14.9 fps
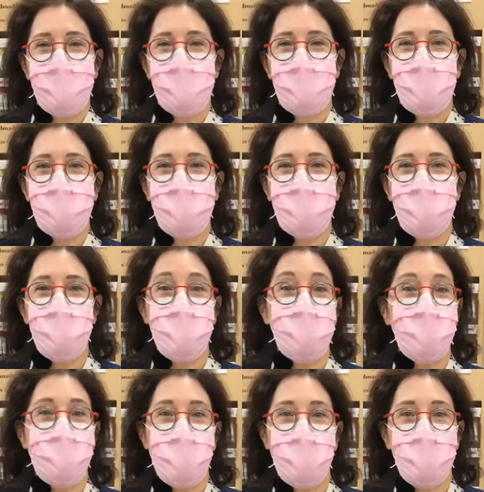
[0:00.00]
but we
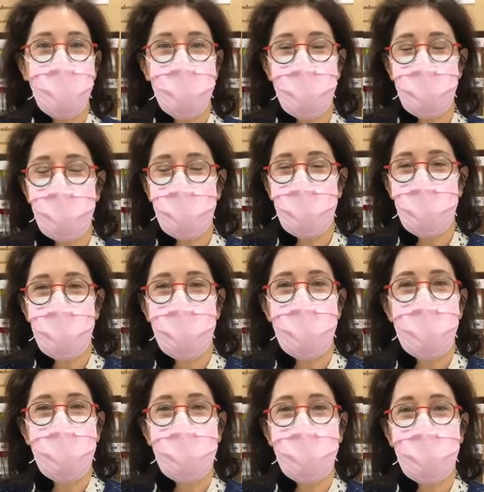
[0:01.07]
just wanted to
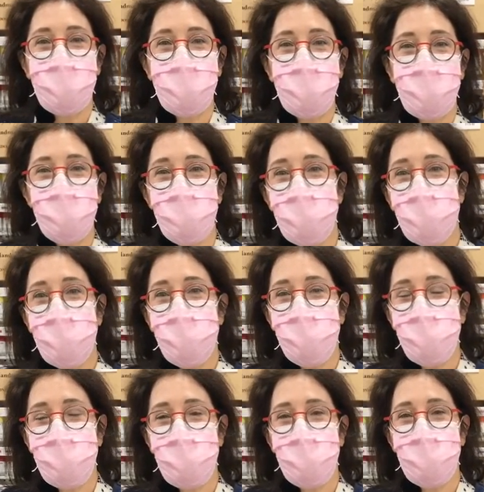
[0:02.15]
connect with you and tell you
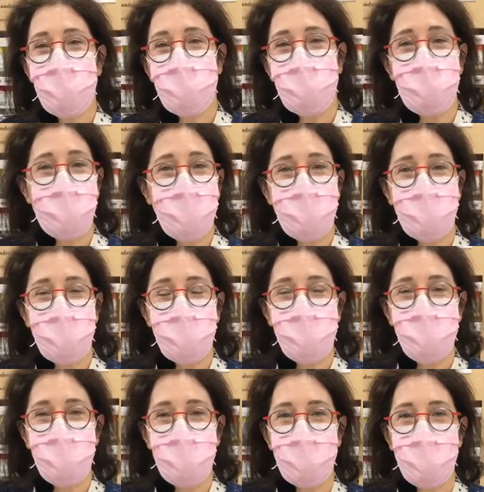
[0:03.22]
some of the great
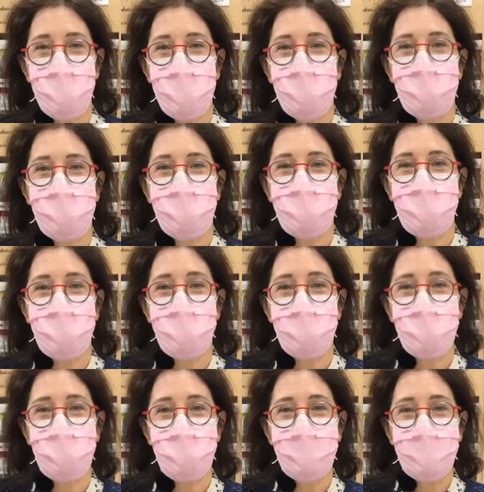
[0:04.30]
things that are happening
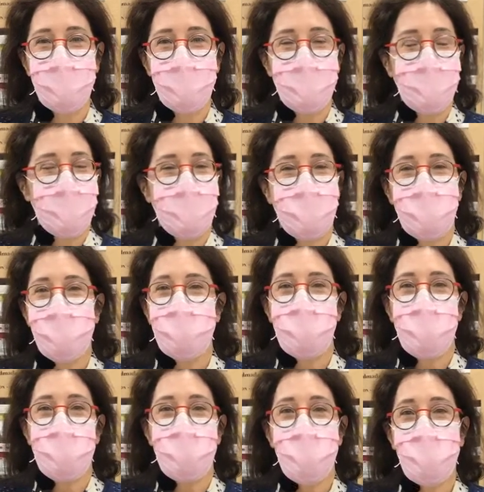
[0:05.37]
here. And if
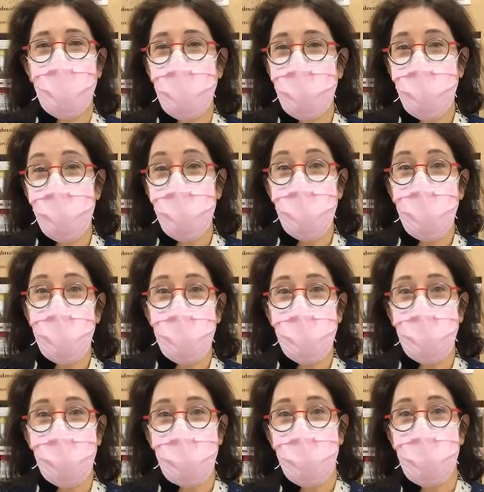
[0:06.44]
you have any questions while
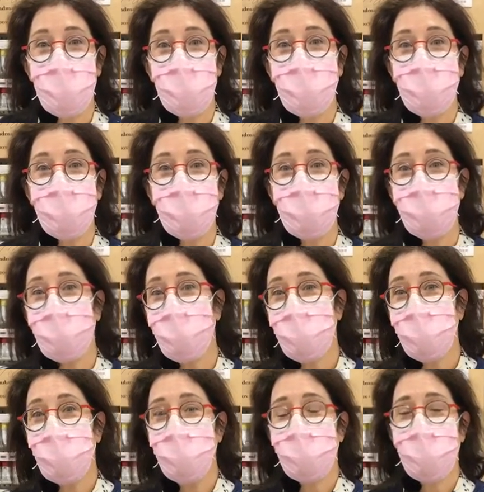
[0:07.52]
I'm talking or want
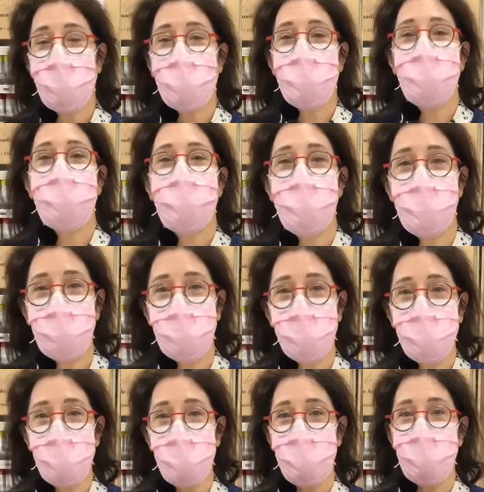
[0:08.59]
to know about anything,
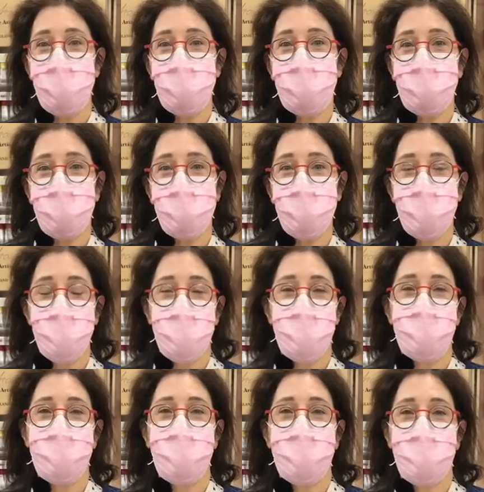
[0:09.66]
please feel free to
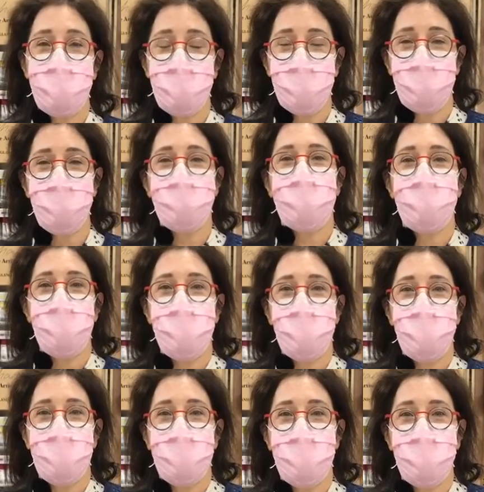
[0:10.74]
type in and I'll do my
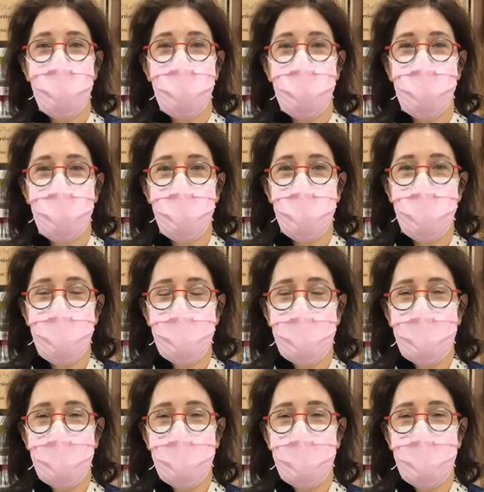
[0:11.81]
best to answer it